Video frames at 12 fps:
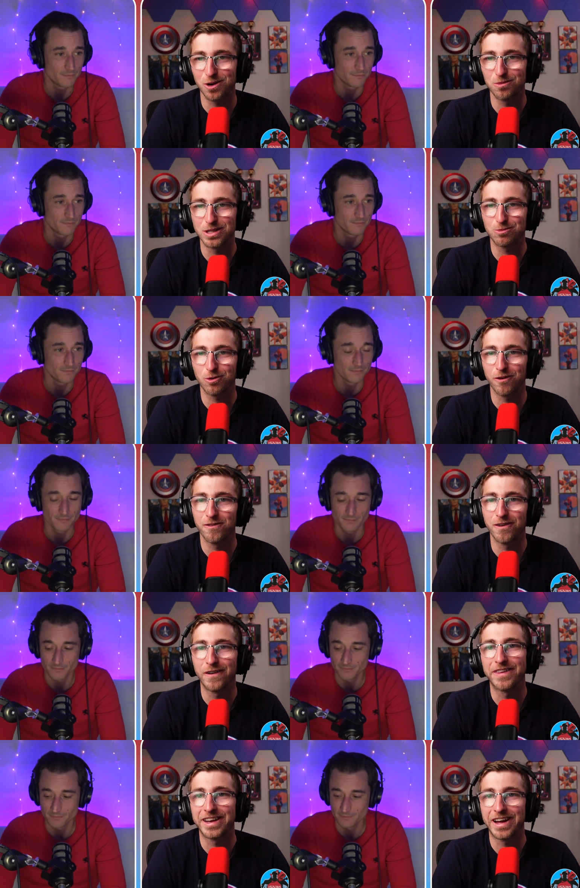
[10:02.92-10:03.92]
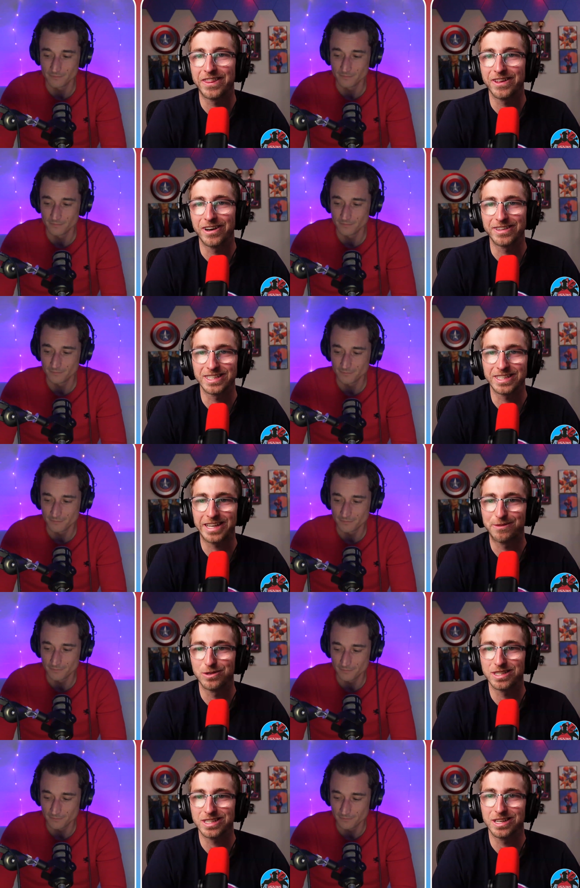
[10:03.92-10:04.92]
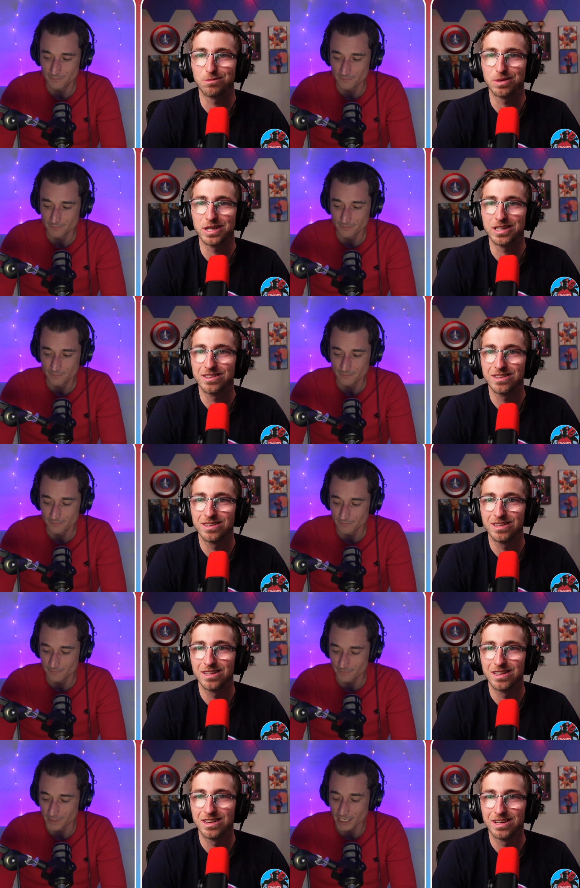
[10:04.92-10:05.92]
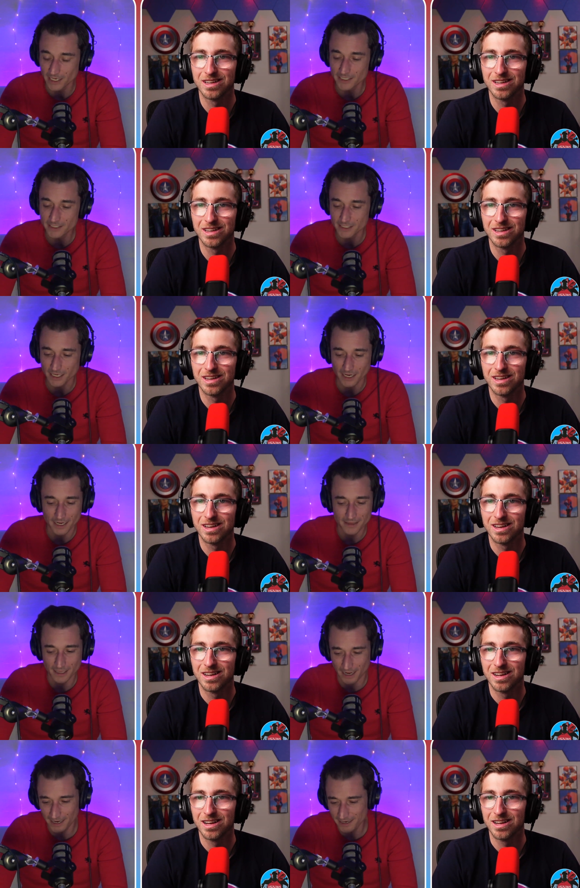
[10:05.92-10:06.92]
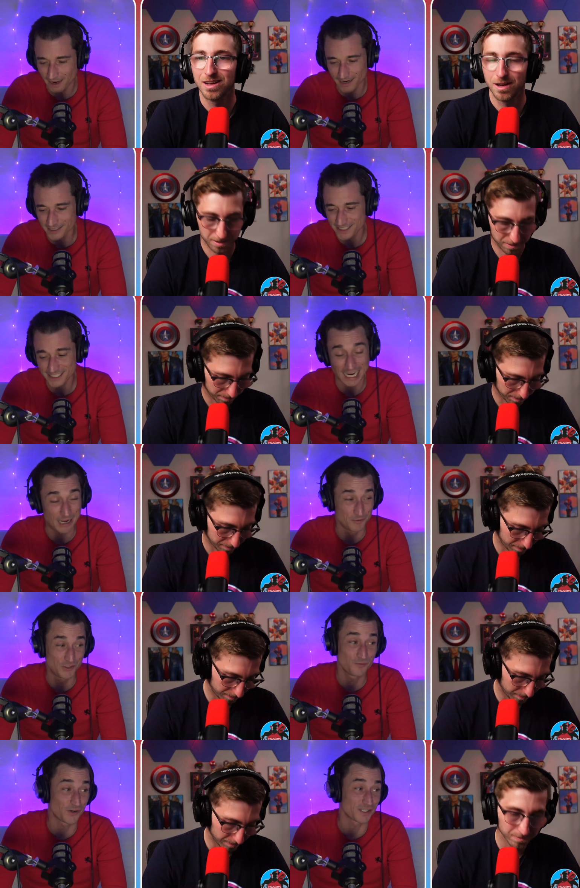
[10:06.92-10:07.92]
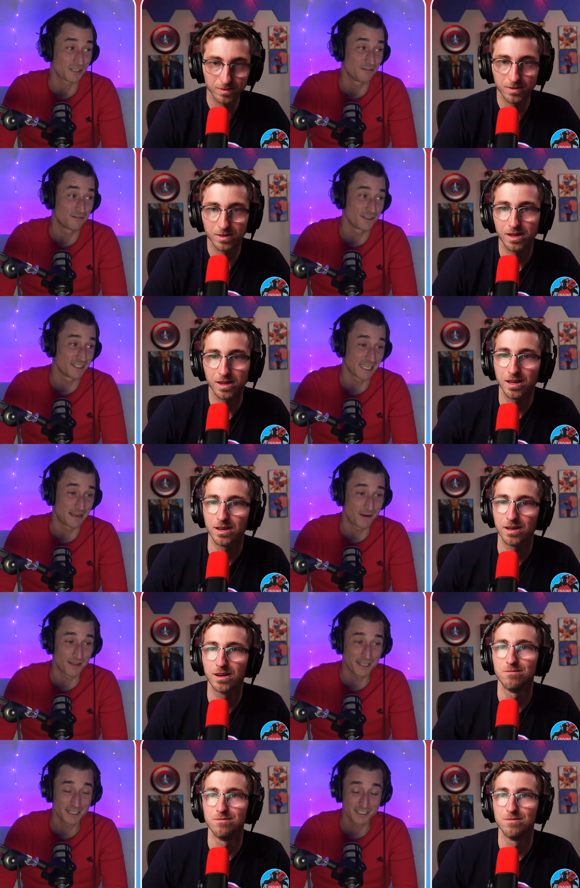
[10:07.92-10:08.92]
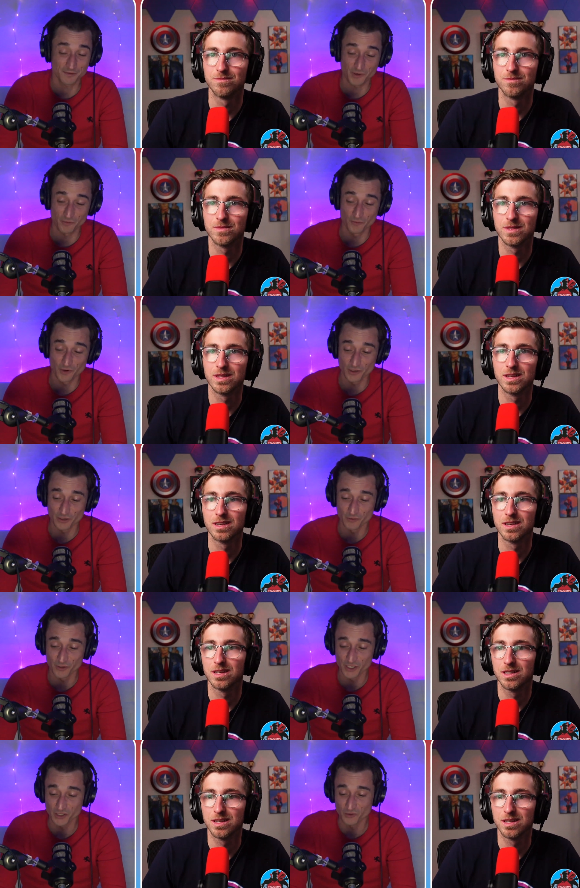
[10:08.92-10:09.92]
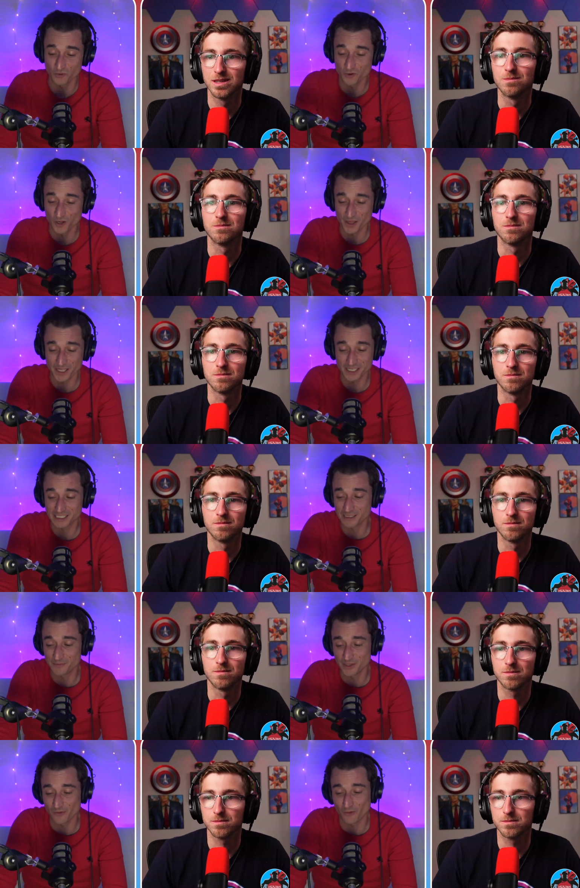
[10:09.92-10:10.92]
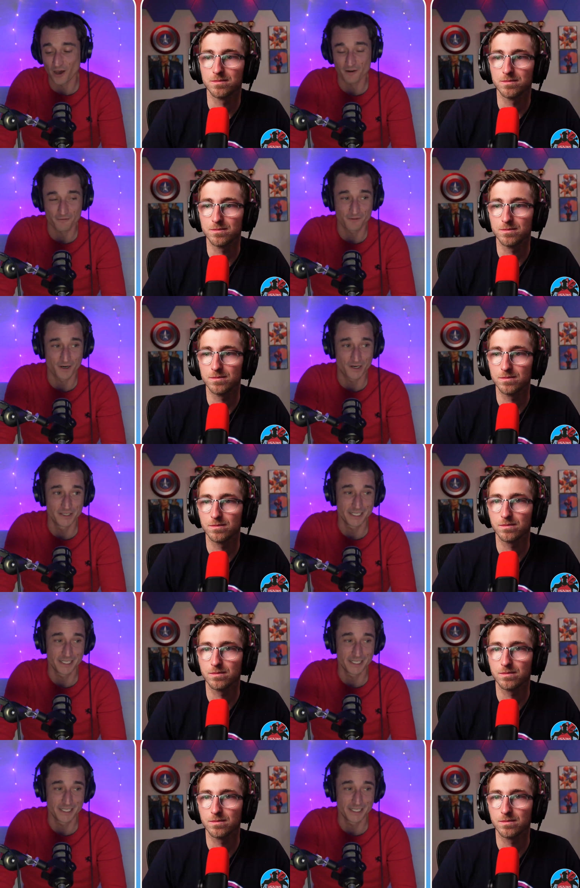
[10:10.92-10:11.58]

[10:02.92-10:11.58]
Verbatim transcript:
Speaker 1: much more fun than I thought this game was gonna be.
Speaker 2: Yeah, it's I I honestly I'm super excited for this game. I think it's gonna be really really cool. I think it's gonna be a lot of fun